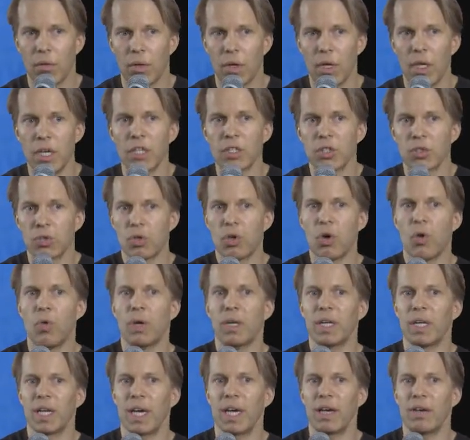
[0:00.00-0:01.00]
So
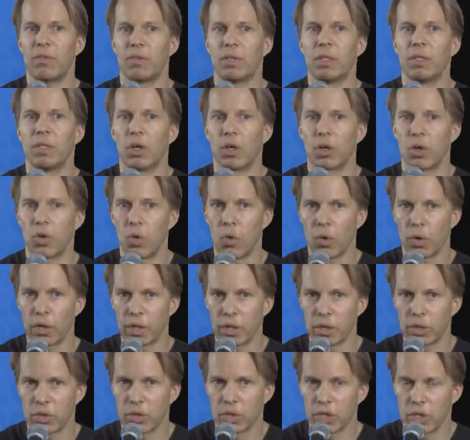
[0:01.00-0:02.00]
going to heaven,
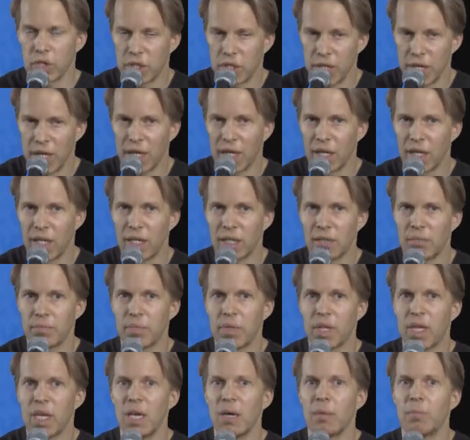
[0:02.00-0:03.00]
according to Christianity,
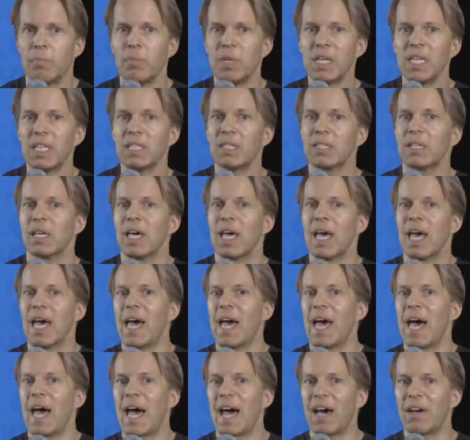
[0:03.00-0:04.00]
means
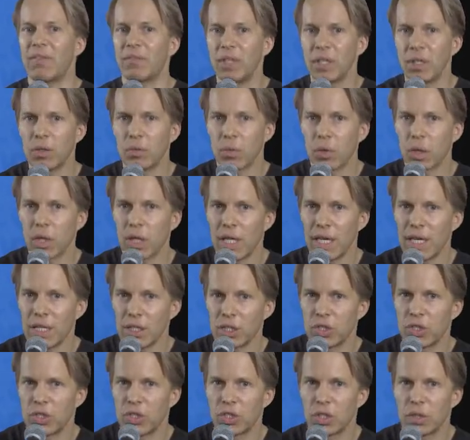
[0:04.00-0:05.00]
having a
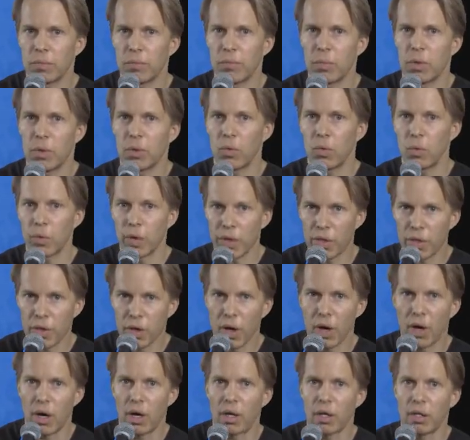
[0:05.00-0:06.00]
relationship with
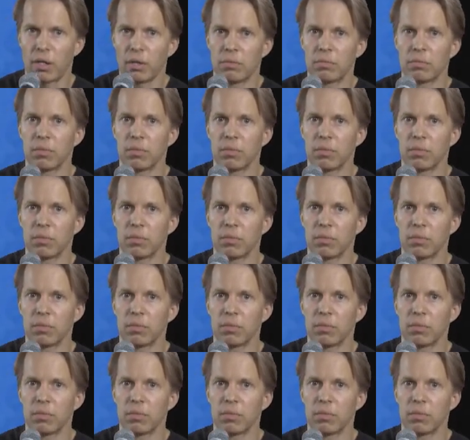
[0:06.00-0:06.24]
God